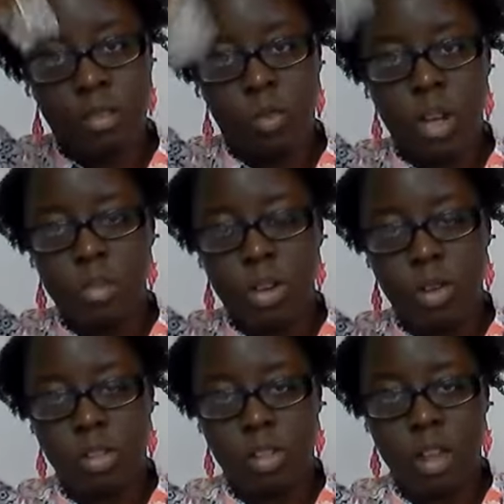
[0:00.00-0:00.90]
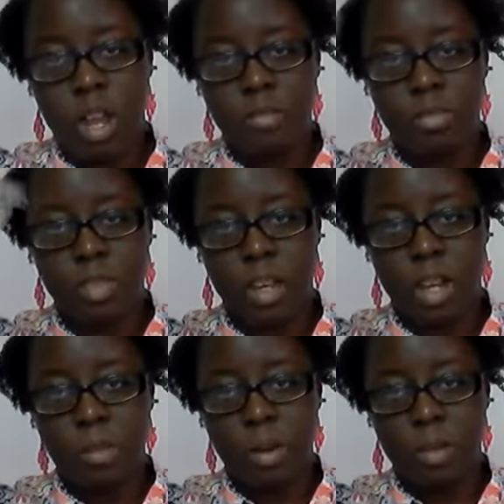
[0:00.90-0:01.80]
What number goes on top? The
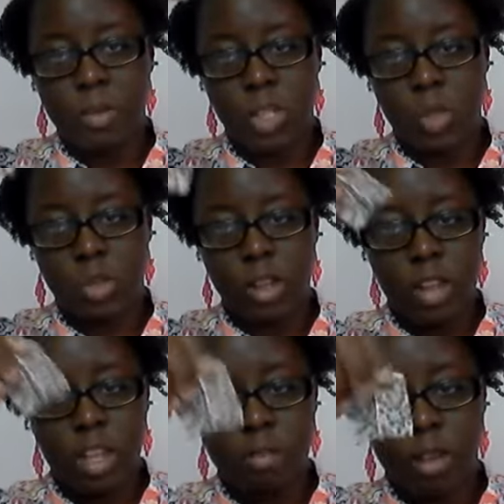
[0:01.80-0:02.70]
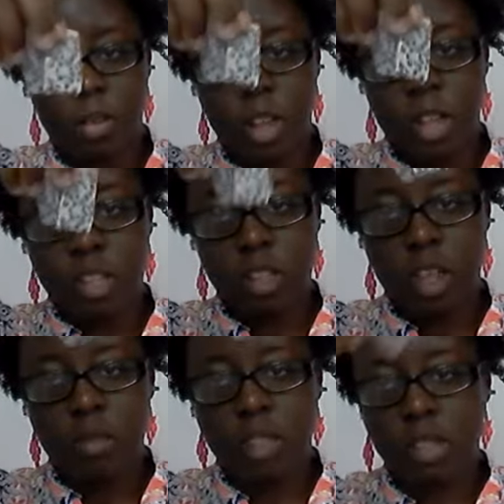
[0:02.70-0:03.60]
number of pieces we're talking about, right? So
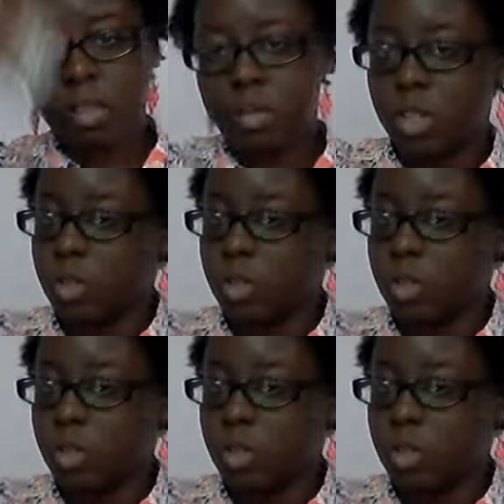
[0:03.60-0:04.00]
that means it would be